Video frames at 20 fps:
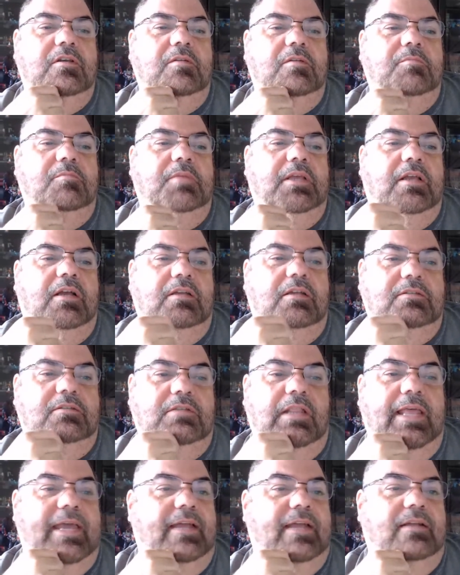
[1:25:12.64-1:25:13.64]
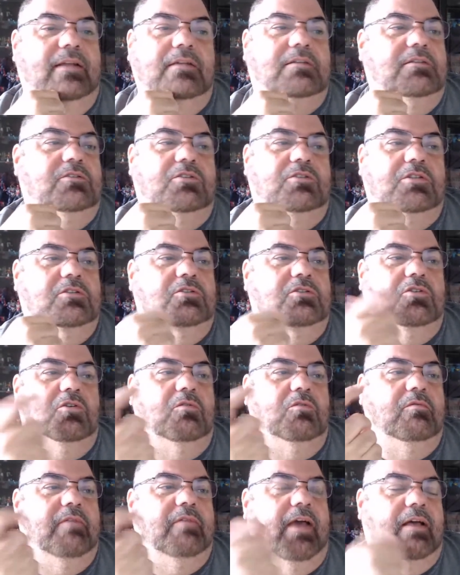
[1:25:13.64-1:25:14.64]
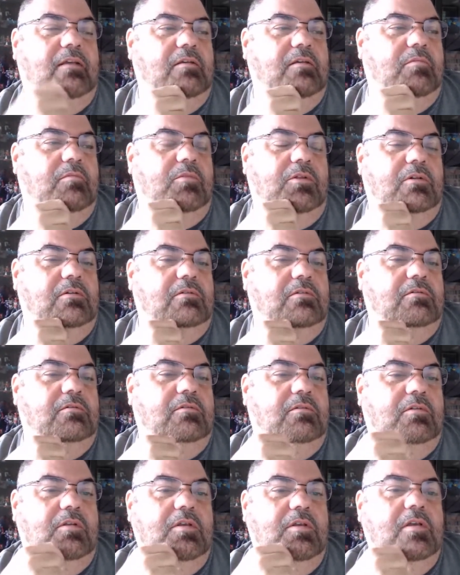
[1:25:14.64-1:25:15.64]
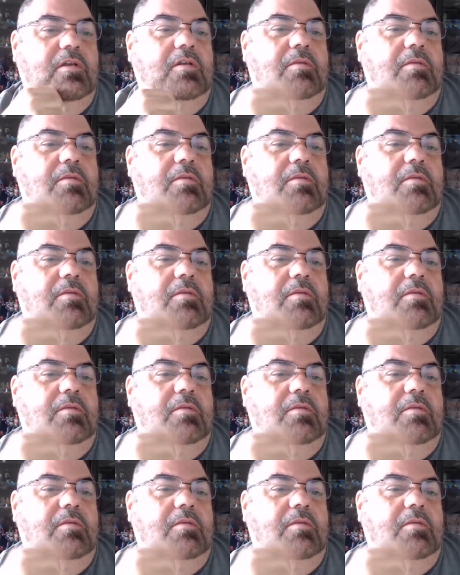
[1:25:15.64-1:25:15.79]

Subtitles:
because land is just too valuable. There's